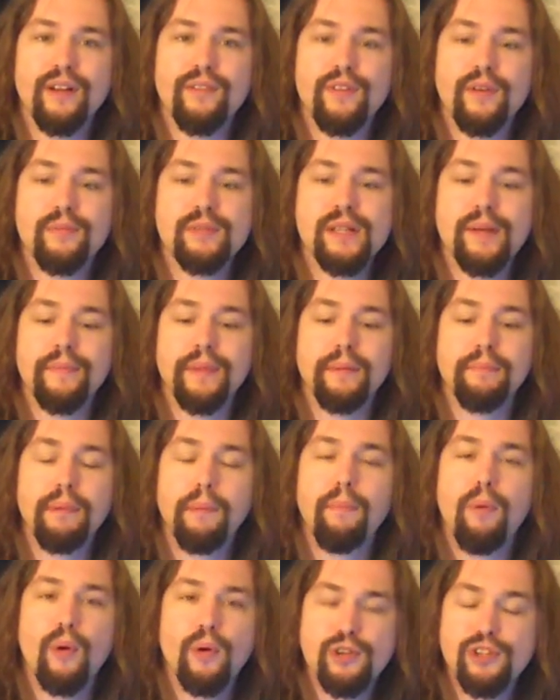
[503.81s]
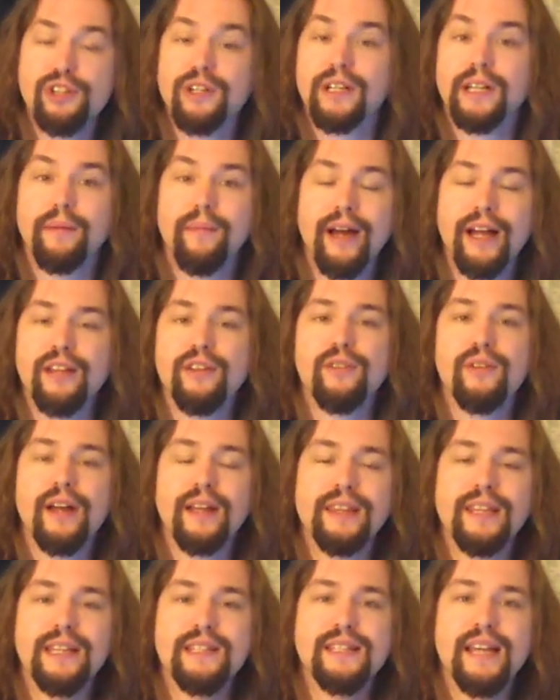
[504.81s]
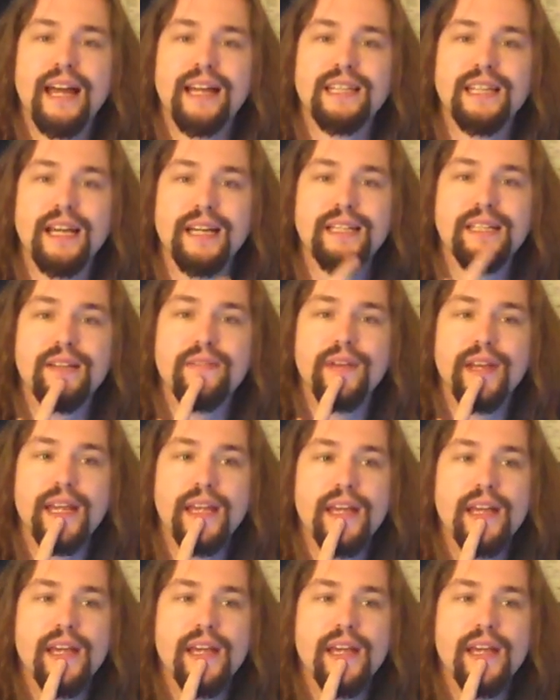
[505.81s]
from something proportionally, mind you, not the exact activity.